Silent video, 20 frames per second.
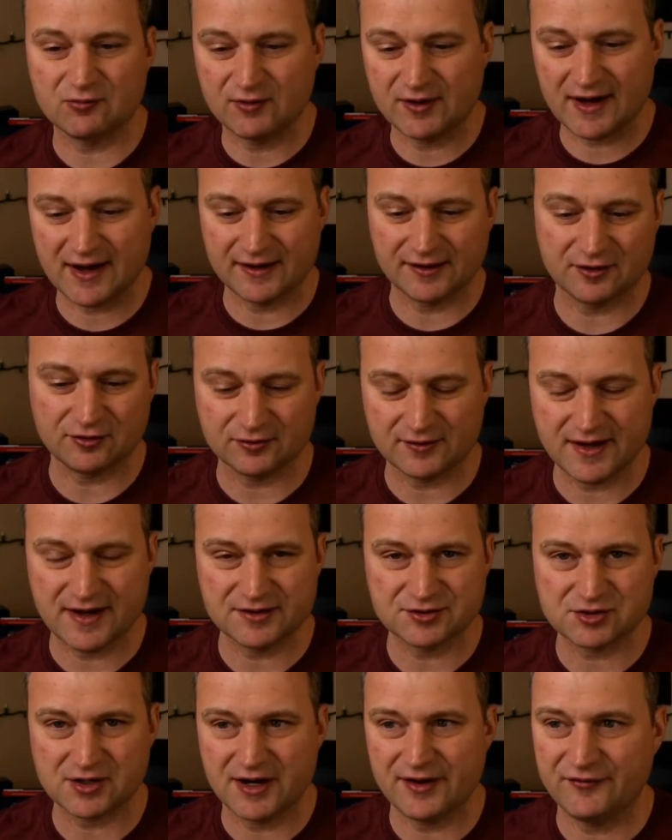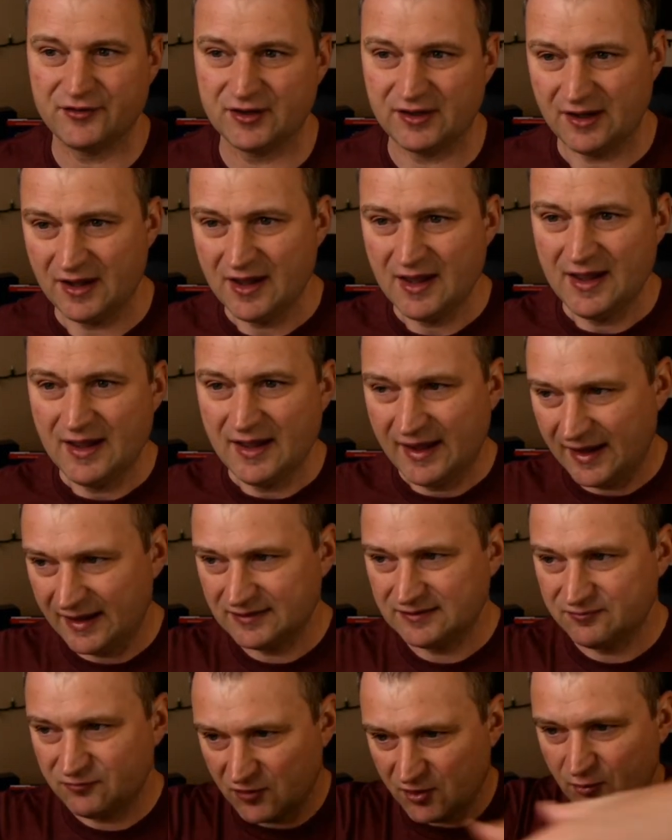We got to create traffic,
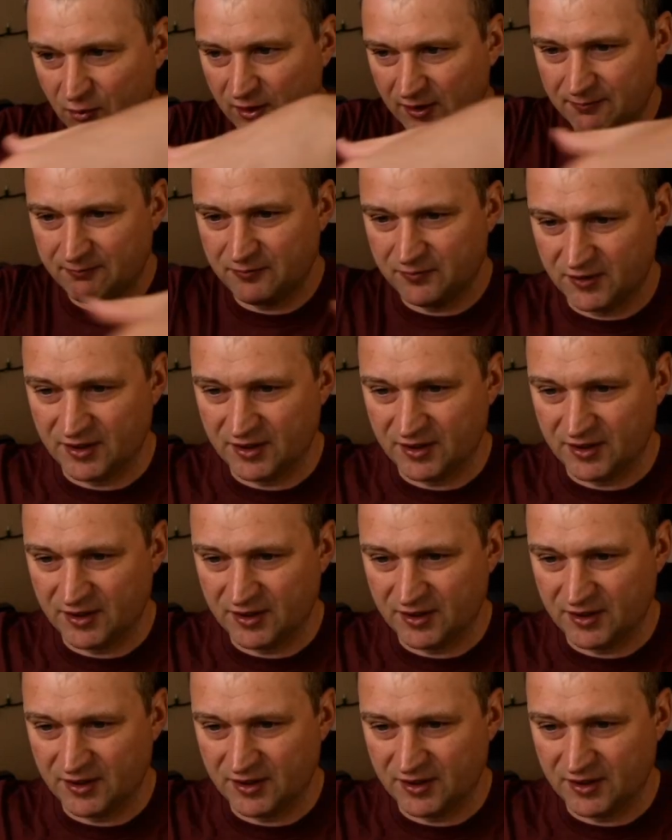and we want to,